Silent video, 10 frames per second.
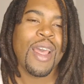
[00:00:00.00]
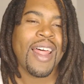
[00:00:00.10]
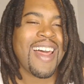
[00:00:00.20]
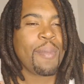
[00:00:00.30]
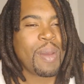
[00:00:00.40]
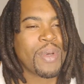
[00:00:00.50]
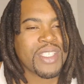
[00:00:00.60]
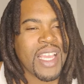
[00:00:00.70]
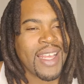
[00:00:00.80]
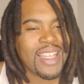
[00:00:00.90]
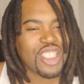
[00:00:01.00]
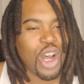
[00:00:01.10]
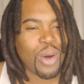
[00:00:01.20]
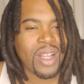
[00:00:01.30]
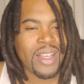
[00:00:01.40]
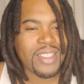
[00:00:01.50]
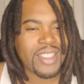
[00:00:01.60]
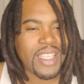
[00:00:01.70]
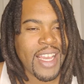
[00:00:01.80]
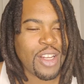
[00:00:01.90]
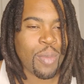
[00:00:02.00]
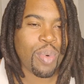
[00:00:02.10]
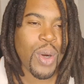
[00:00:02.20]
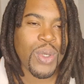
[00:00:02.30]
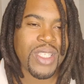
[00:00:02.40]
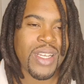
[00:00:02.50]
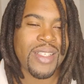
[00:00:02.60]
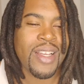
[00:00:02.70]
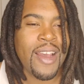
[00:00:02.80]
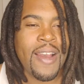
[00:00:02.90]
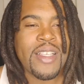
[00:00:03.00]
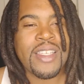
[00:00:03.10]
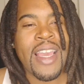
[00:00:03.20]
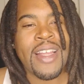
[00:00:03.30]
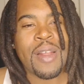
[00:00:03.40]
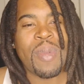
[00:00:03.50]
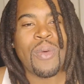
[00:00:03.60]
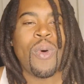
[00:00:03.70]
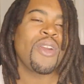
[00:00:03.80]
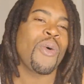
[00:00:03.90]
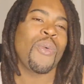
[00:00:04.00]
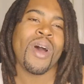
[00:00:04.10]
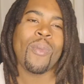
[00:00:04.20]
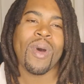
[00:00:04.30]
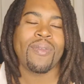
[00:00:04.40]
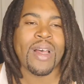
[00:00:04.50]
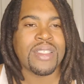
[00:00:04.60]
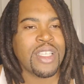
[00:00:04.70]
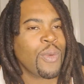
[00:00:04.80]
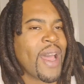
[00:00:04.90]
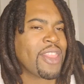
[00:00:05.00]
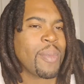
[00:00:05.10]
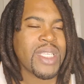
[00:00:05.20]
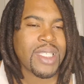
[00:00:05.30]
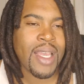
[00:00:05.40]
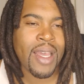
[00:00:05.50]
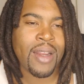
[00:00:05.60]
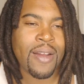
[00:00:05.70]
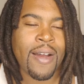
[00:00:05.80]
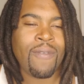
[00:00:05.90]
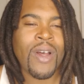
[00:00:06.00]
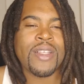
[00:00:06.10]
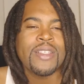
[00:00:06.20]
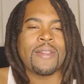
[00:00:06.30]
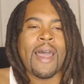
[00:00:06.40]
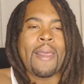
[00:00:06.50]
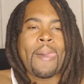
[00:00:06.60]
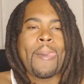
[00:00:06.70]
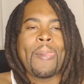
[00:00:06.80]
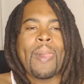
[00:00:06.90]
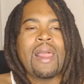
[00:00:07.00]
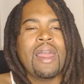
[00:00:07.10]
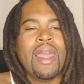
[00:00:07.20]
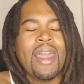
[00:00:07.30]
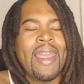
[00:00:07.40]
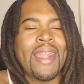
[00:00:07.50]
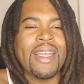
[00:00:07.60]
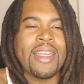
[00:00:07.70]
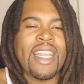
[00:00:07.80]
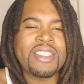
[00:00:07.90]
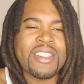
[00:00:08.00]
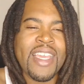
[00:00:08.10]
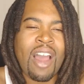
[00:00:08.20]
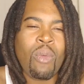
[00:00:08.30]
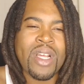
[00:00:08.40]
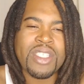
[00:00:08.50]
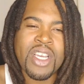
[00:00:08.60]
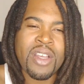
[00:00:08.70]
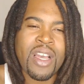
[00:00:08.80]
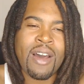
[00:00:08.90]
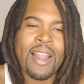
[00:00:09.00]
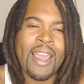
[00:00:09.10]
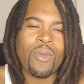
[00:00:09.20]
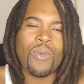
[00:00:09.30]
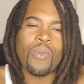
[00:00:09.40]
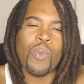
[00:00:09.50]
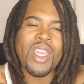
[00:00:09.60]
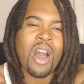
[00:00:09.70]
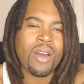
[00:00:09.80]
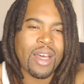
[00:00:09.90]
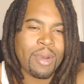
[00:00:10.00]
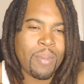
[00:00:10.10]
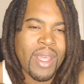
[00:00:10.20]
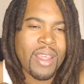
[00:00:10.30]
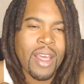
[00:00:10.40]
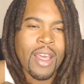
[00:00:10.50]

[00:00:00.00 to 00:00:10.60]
lot of people are scared to talk to us, scared to approach us, scared to be one on one with us. You don't have to be scared of us. Like, and that's the thing I want to tell y'all. Like, when y'all come to me